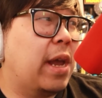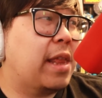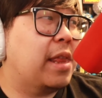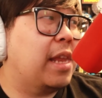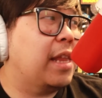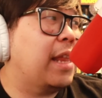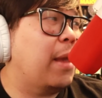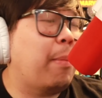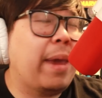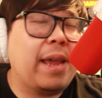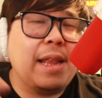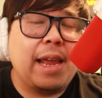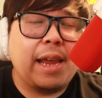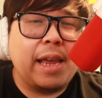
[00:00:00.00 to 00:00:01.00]
And then they
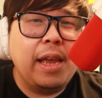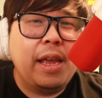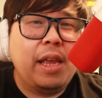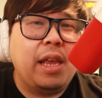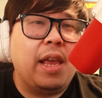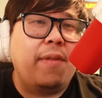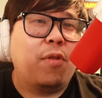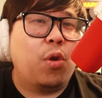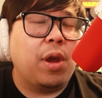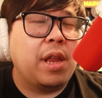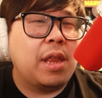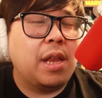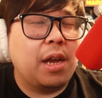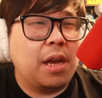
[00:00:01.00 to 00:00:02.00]
make like if you're
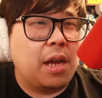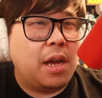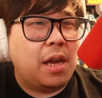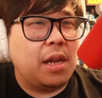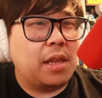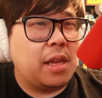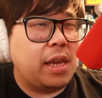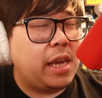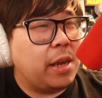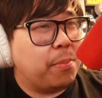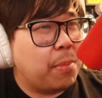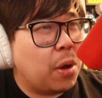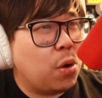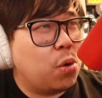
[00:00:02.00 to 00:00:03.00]
in the the
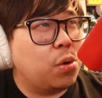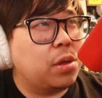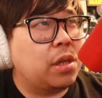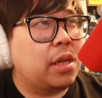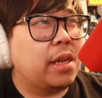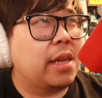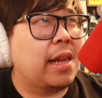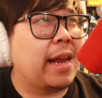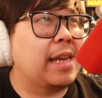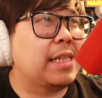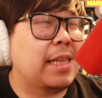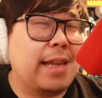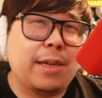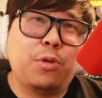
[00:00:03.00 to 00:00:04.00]
heat mode, like
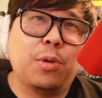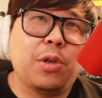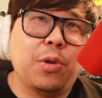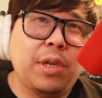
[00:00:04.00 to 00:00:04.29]
his electrics